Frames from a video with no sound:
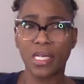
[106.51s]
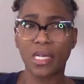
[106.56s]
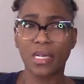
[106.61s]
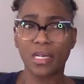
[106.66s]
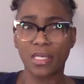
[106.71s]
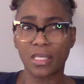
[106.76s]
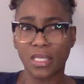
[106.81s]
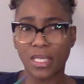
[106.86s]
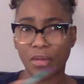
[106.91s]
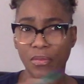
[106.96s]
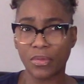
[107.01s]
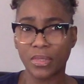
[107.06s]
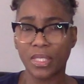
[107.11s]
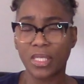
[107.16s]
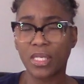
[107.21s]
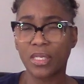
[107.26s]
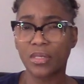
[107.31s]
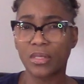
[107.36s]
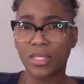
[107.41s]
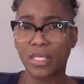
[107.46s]
because I was
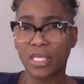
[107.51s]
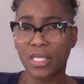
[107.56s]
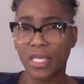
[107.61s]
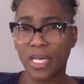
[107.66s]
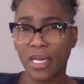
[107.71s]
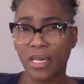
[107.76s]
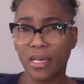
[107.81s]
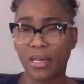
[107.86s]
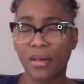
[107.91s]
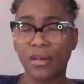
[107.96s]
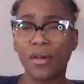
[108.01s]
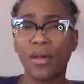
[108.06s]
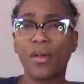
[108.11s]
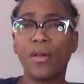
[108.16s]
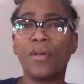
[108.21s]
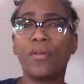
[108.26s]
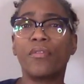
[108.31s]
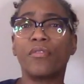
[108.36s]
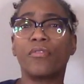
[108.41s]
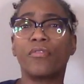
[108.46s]
still sick
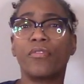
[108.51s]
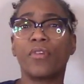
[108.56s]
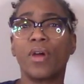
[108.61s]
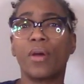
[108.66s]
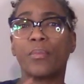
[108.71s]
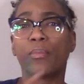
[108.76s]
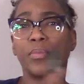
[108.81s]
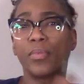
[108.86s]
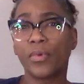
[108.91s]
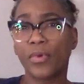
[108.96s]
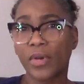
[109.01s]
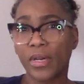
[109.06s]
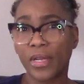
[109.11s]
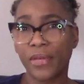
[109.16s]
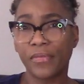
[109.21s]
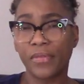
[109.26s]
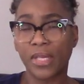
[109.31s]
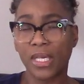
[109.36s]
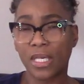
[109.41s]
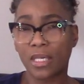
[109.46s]
from
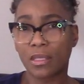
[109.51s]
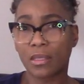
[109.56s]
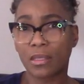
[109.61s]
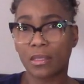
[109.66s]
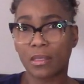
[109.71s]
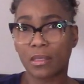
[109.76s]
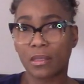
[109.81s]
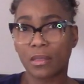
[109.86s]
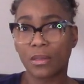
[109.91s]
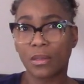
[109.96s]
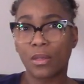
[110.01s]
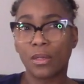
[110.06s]
previous